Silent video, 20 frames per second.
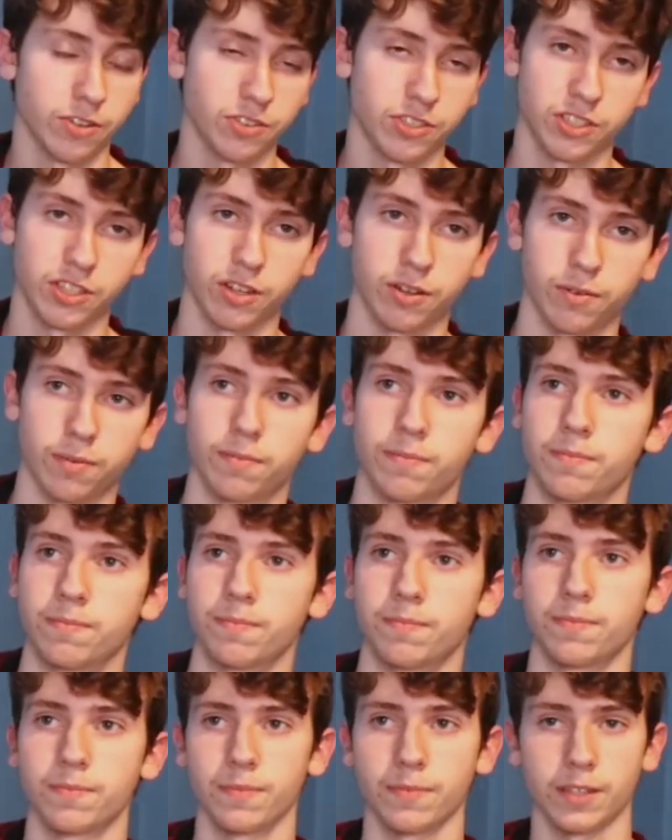so
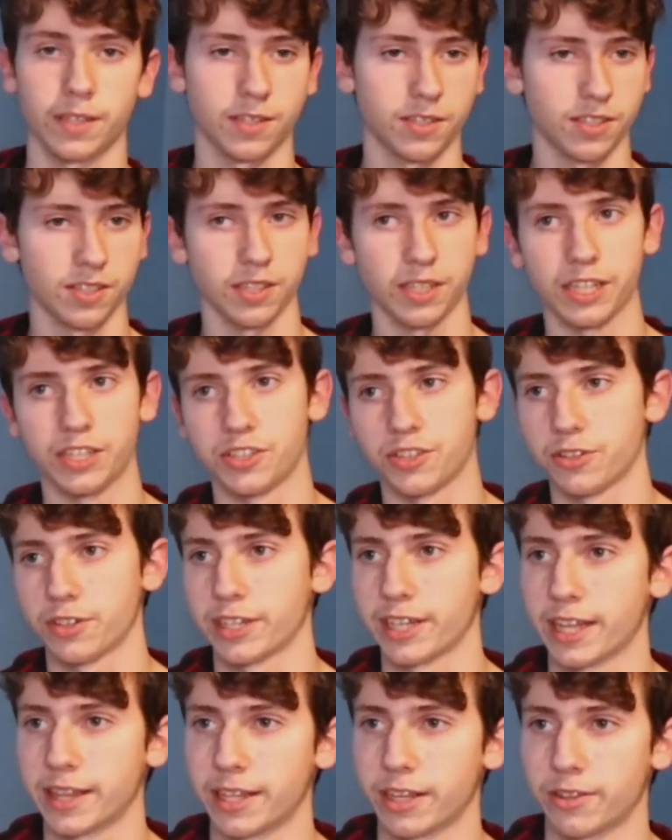it's easier to
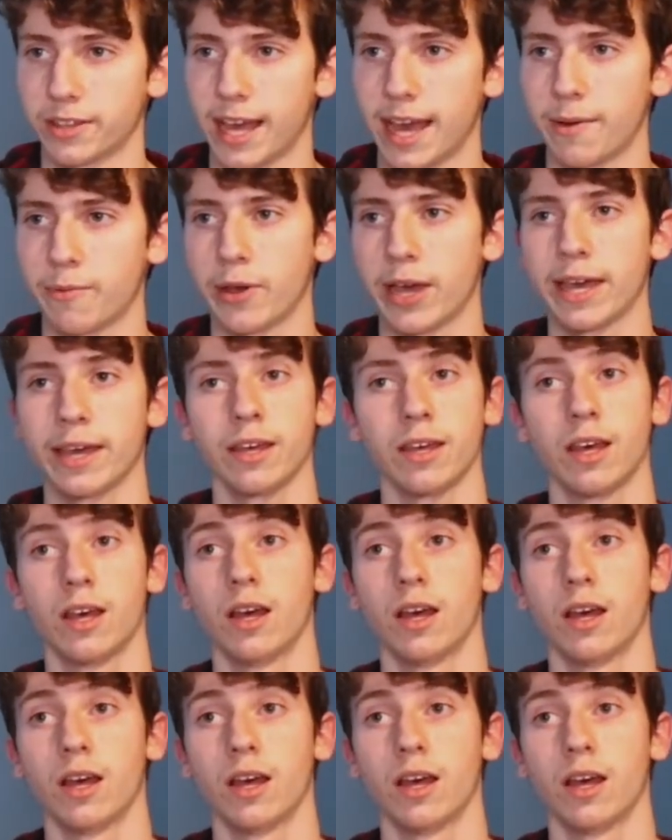get there that way.